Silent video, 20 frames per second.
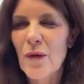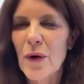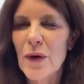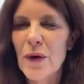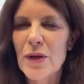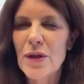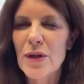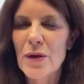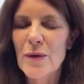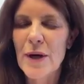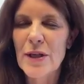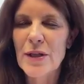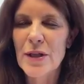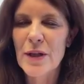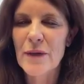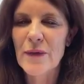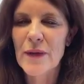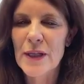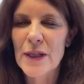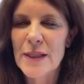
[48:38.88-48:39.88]
for the
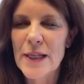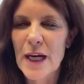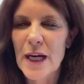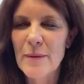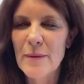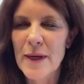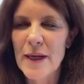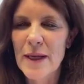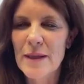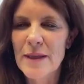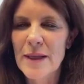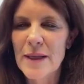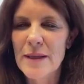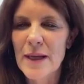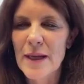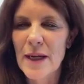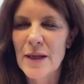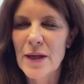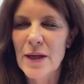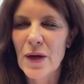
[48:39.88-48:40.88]
duration of the assignment.
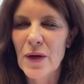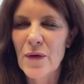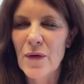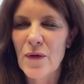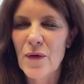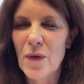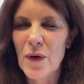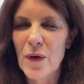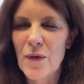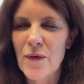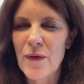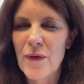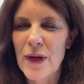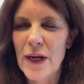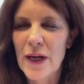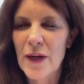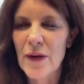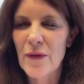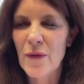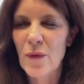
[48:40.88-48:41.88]
Does Ed Code
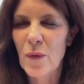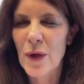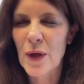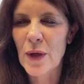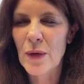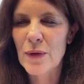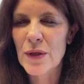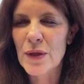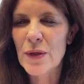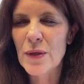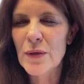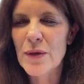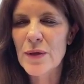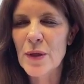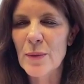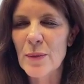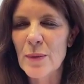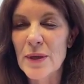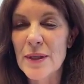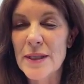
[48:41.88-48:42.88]
45102
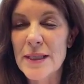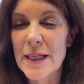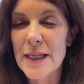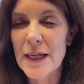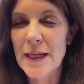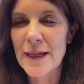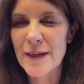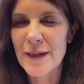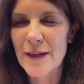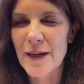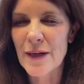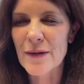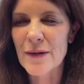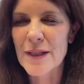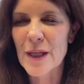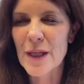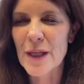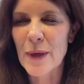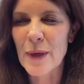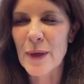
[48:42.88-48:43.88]
supersede our
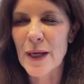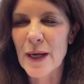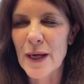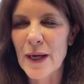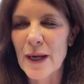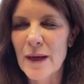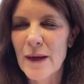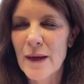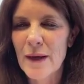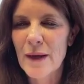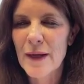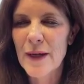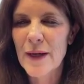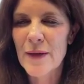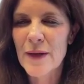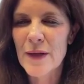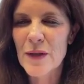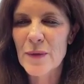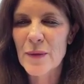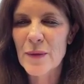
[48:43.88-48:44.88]
CBA
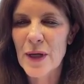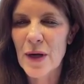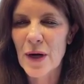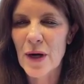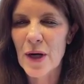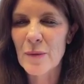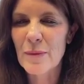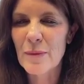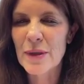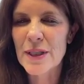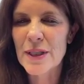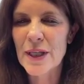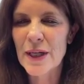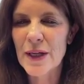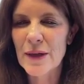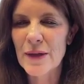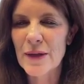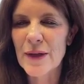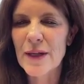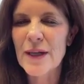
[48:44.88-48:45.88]
in this regard,
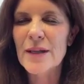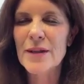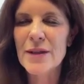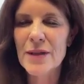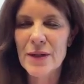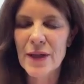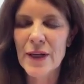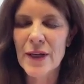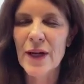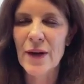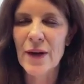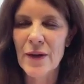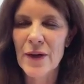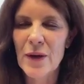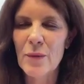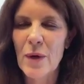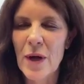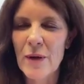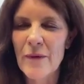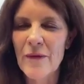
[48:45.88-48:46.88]
particularly concerning health
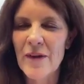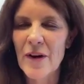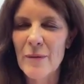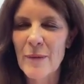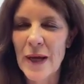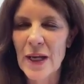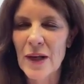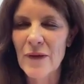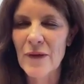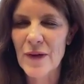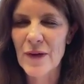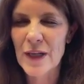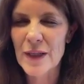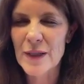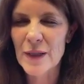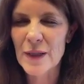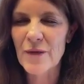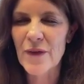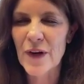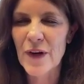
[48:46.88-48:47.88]
and welfare
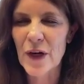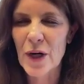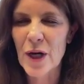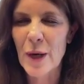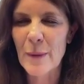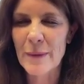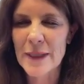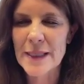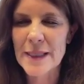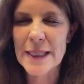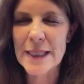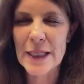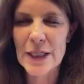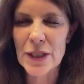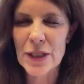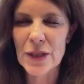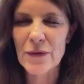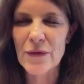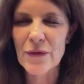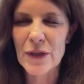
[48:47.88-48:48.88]
benefits and fair
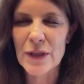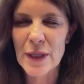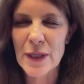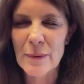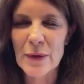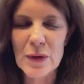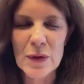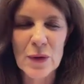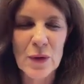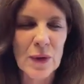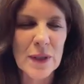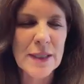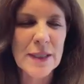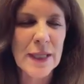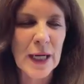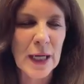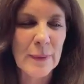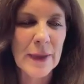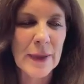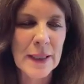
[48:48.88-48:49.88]
compensation for summer school
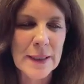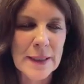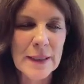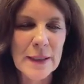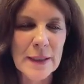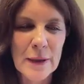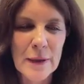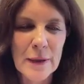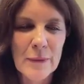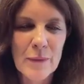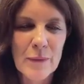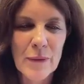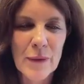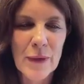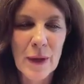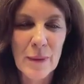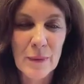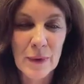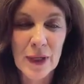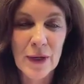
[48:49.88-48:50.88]
assignments?
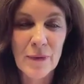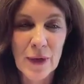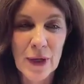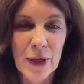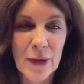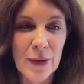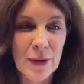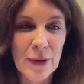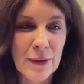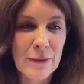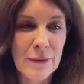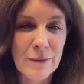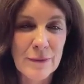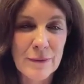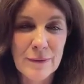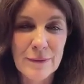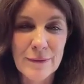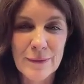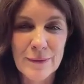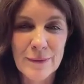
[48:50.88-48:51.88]
I believe we heard,
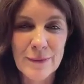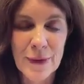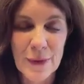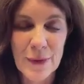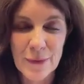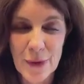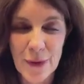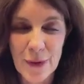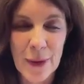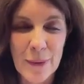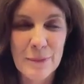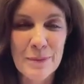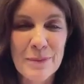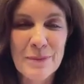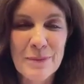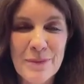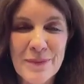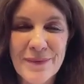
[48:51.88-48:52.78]
go ahead.